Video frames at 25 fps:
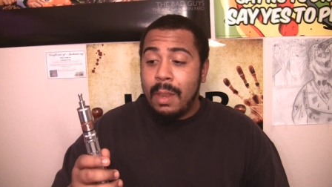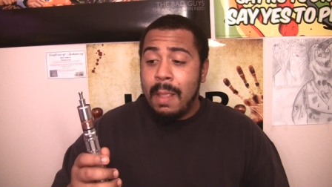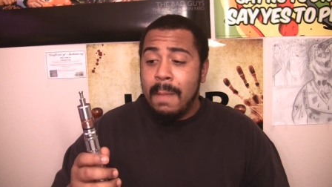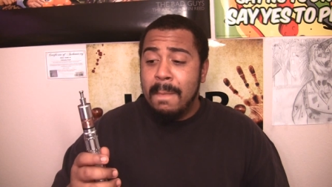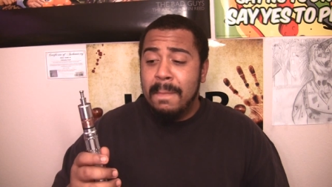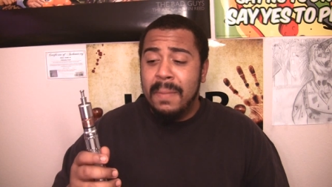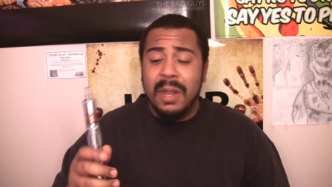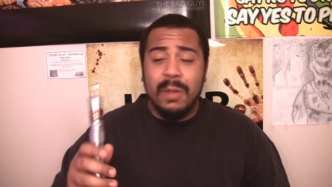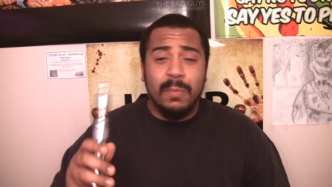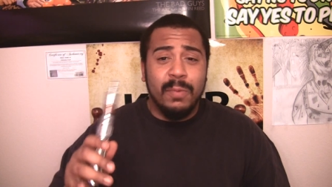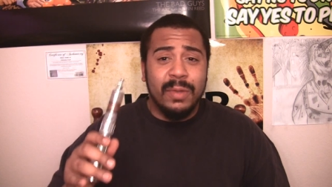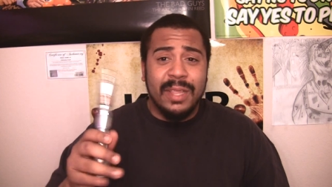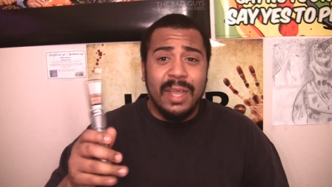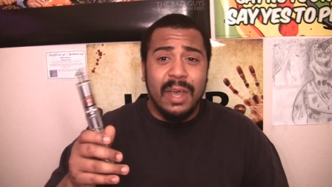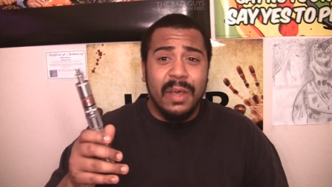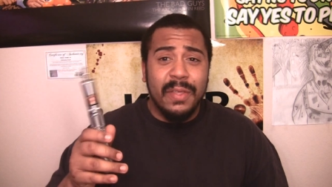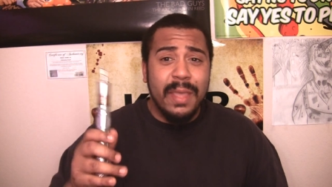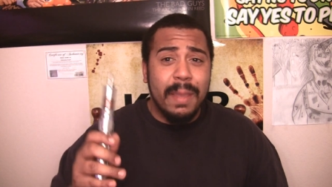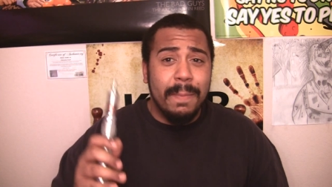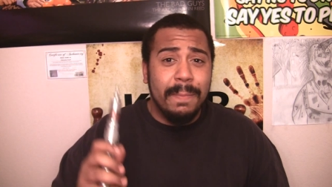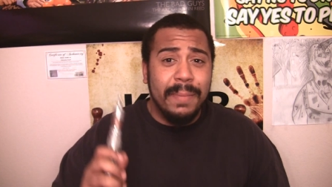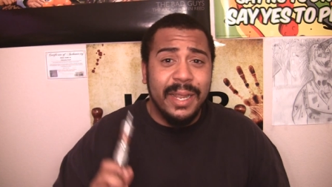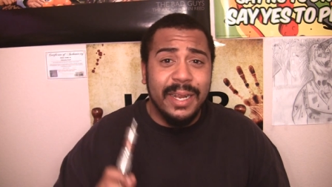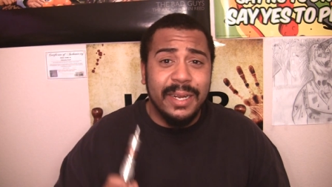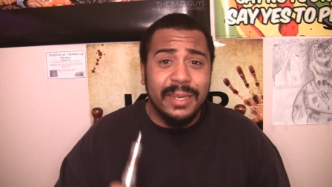But with all
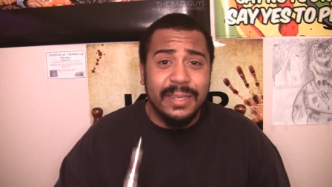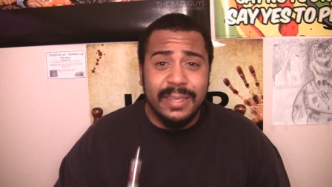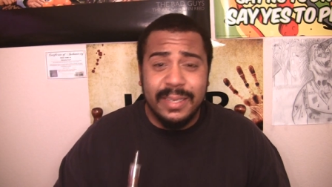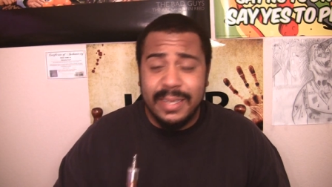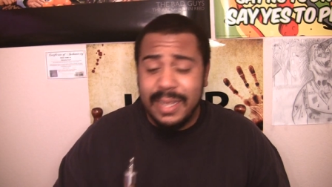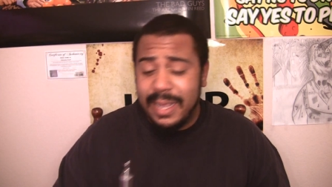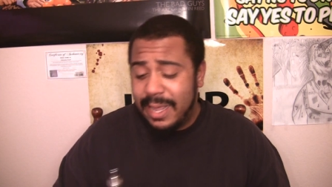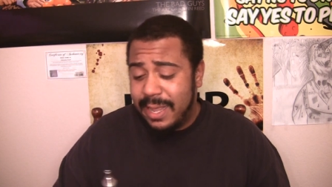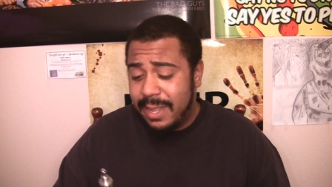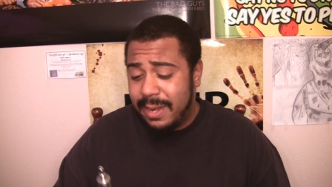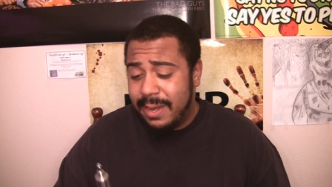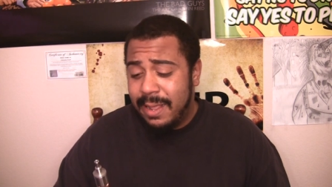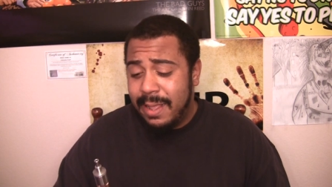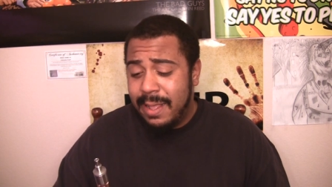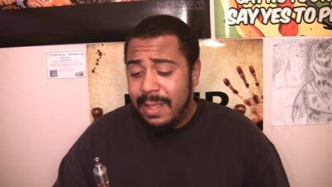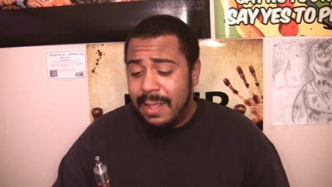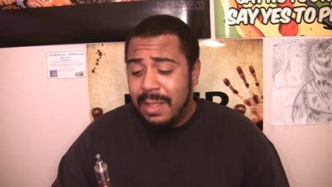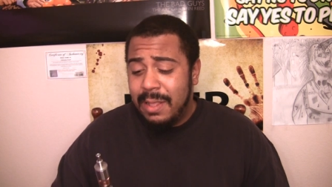that being said,